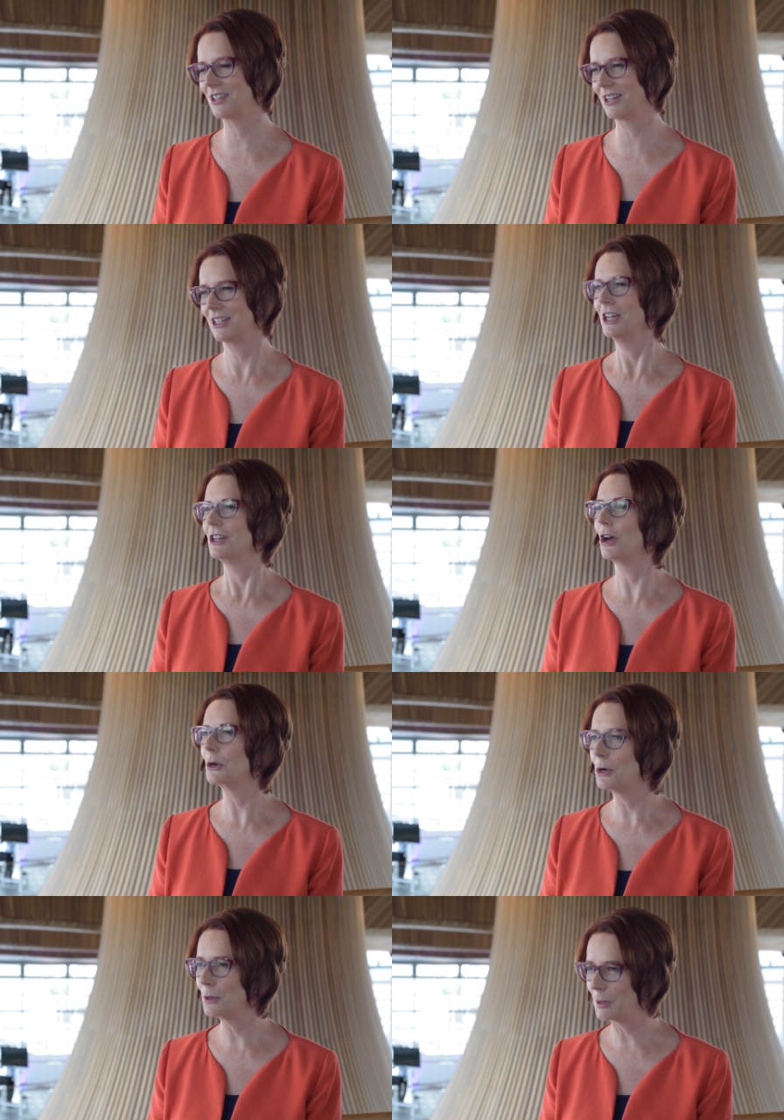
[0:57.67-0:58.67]
I
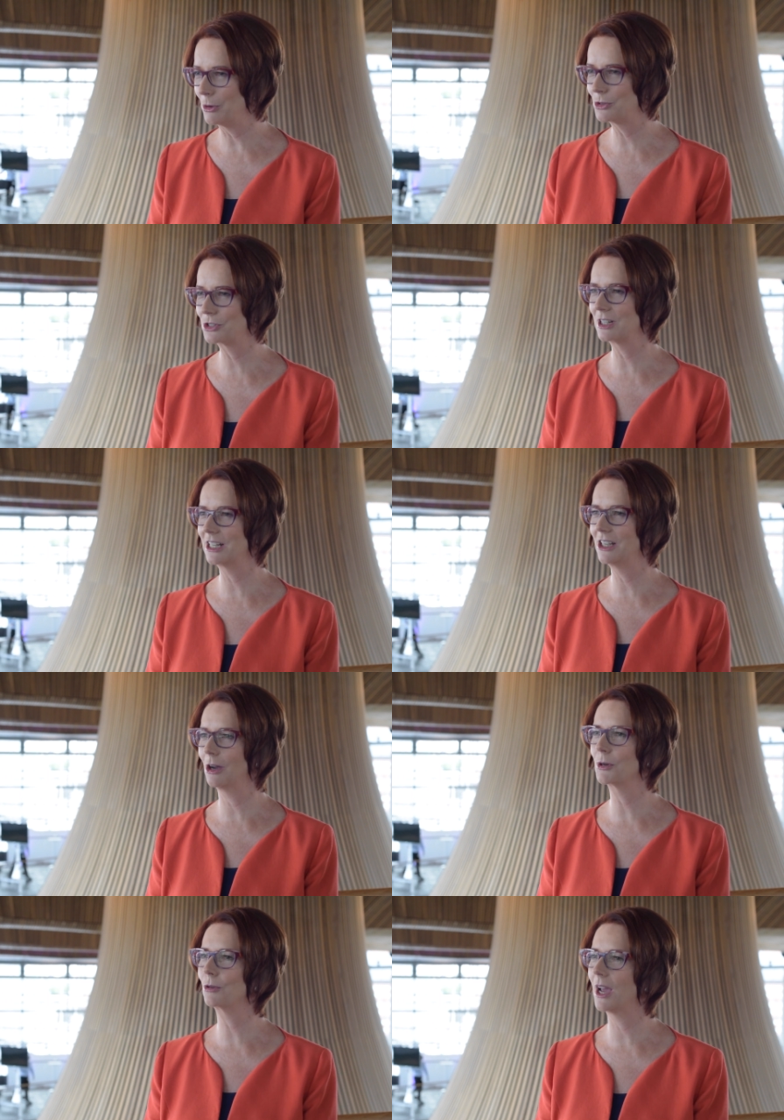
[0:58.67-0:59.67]
know her personally.
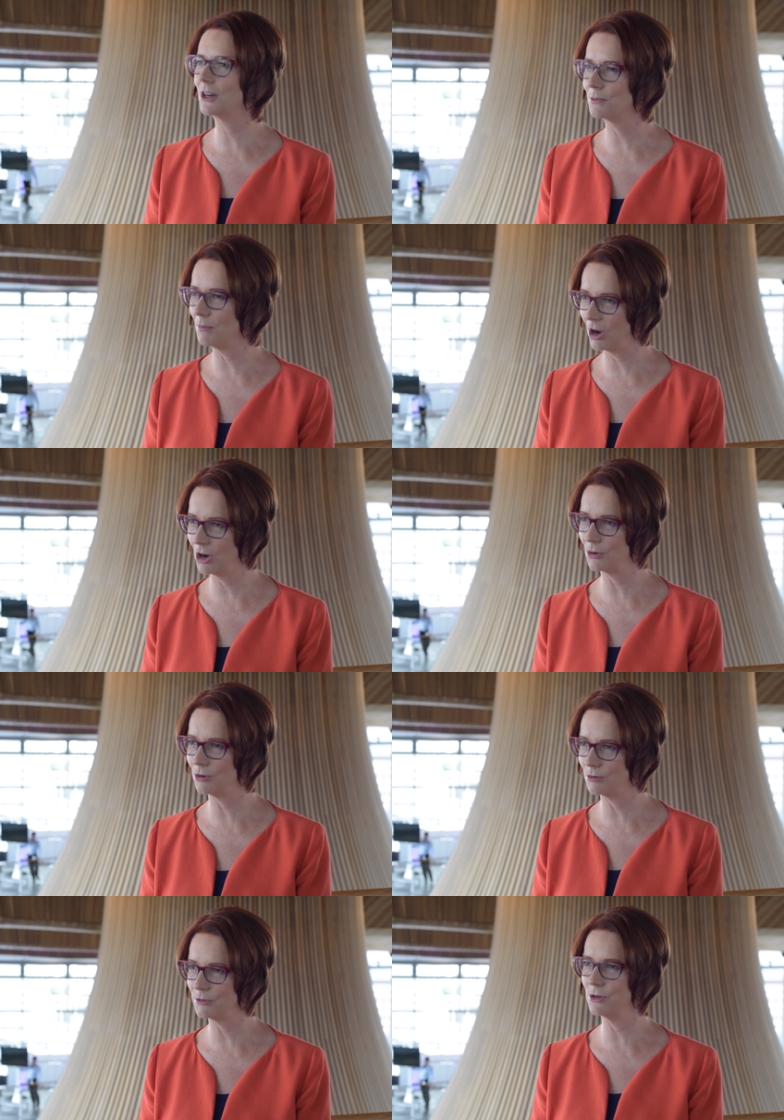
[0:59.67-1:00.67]
I'm a great
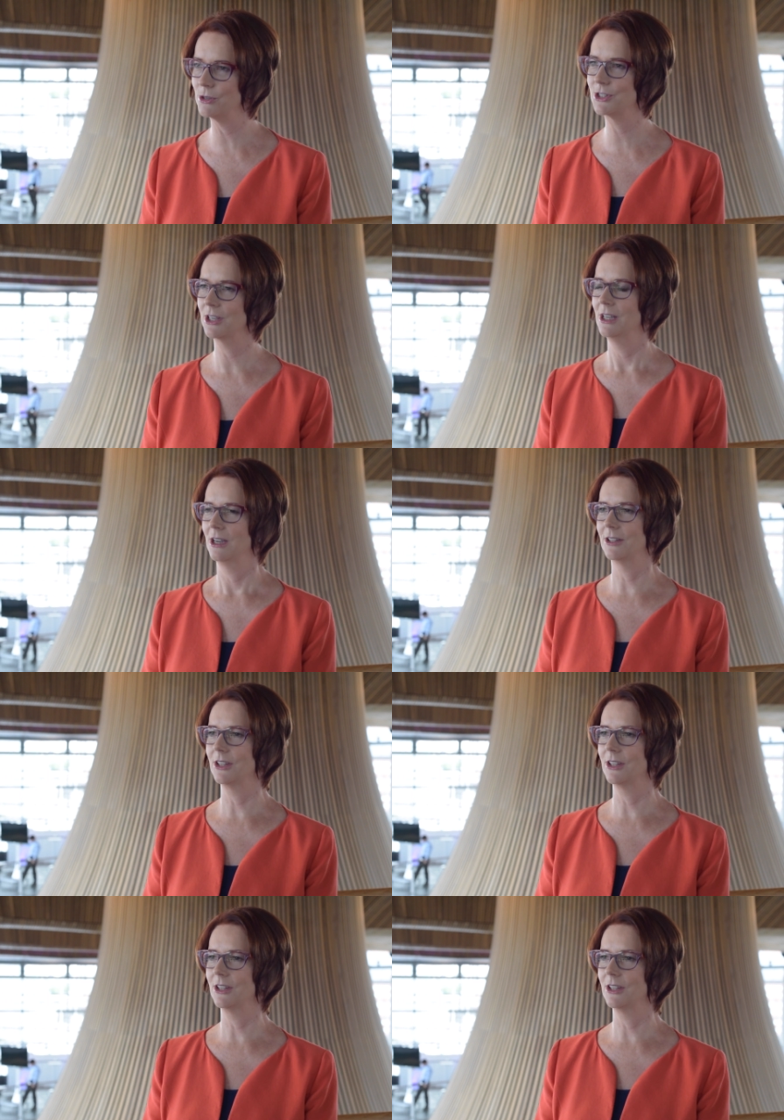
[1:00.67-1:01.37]
admirer of hers. I